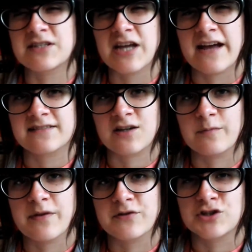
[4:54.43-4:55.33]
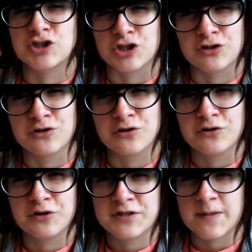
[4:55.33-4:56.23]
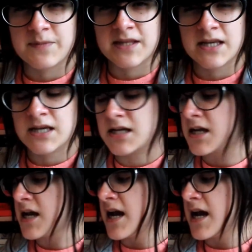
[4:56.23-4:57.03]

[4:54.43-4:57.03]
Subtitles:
then she has like her mother's journal or something.